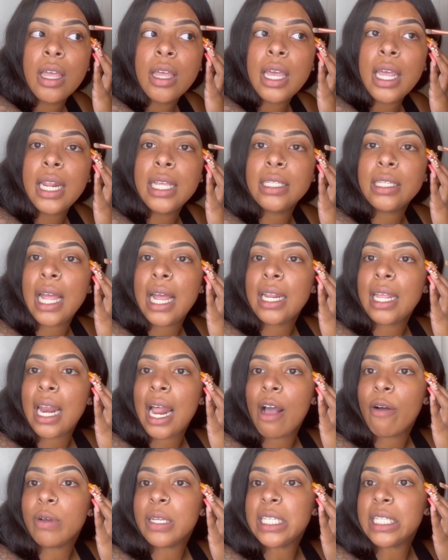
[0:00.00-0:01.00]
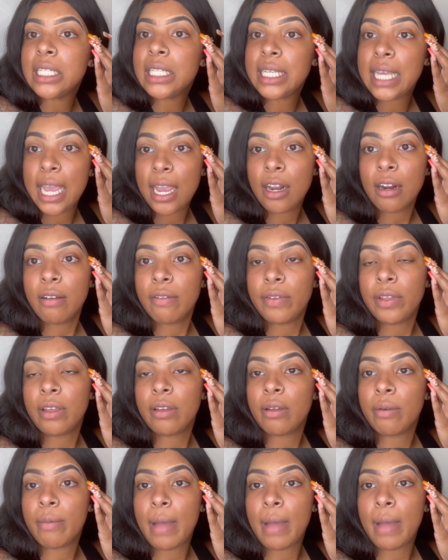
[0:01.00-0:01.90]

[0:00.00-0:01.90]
And it's not that I was scared of him.